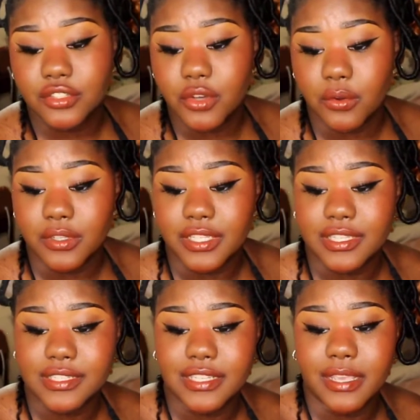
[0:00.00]
totally
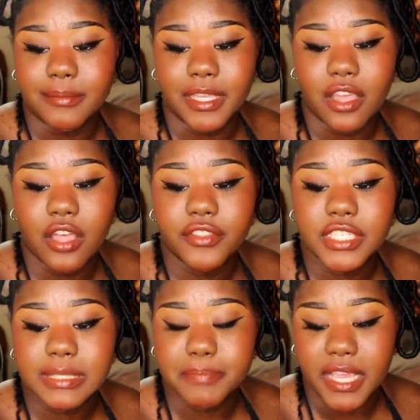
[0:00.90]
the same, like on the
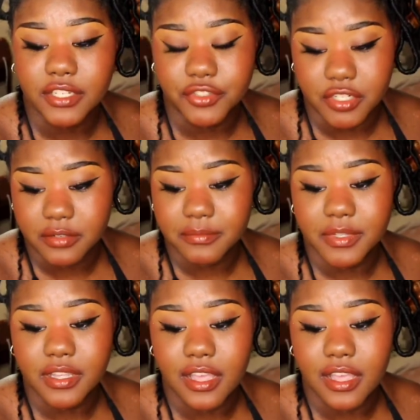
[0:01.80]
spectrum